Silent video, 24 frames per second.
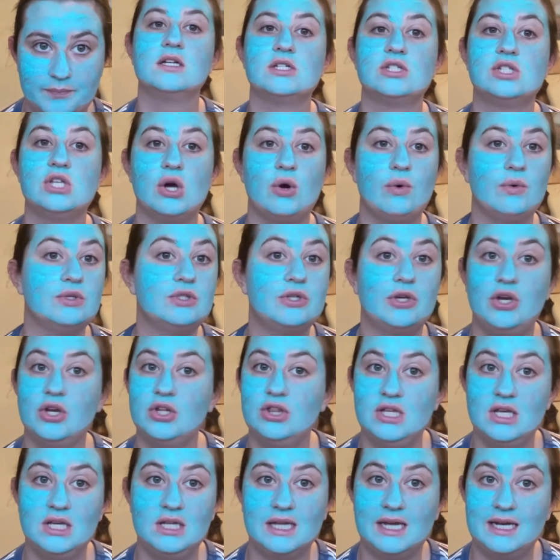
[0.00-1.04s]
So it was a good
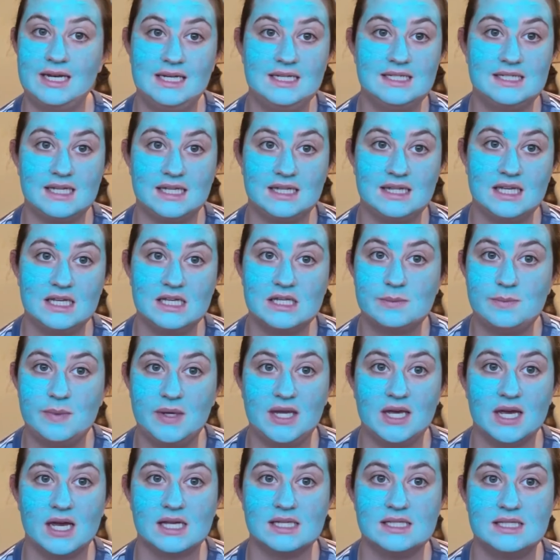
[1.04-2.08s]
thing that he did this,
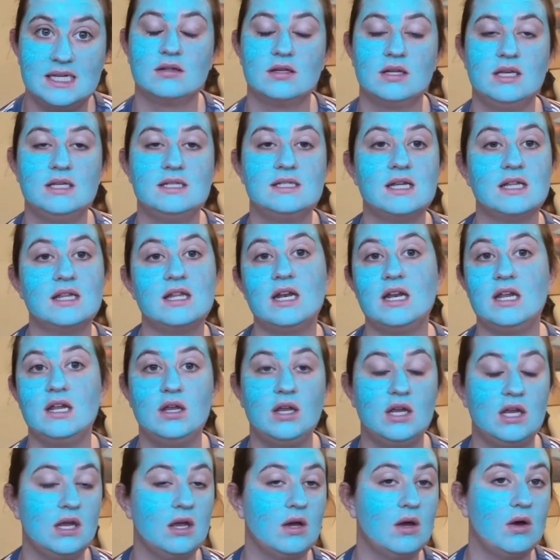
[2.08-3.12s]
because he said that
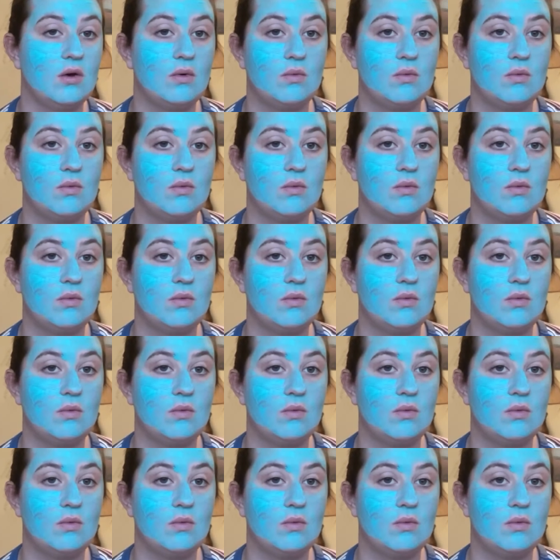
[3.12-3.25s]
he